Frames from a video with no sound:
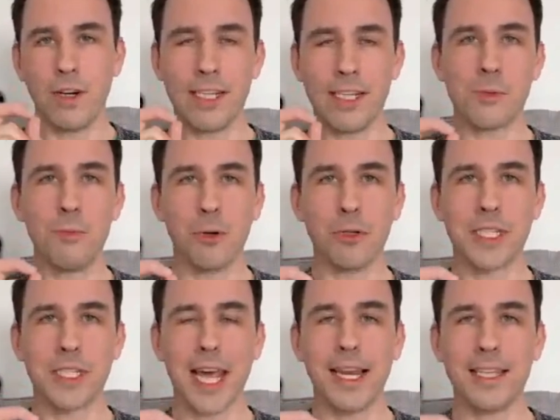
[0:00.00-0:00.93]
really small
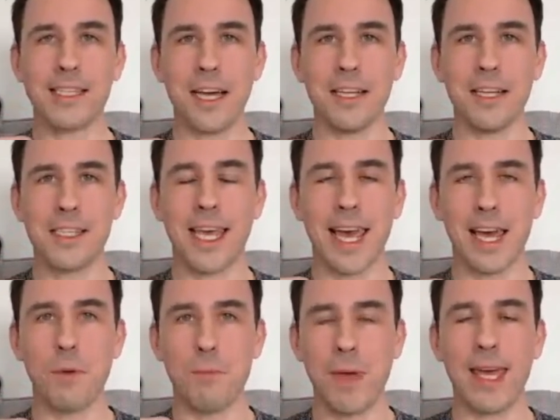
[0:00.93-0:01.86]
scale, it starts to
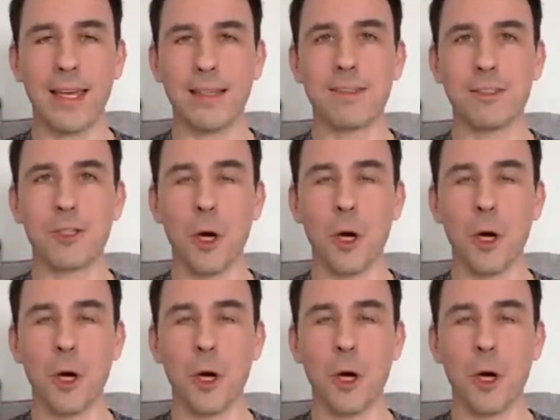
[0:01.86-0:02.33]
get a bit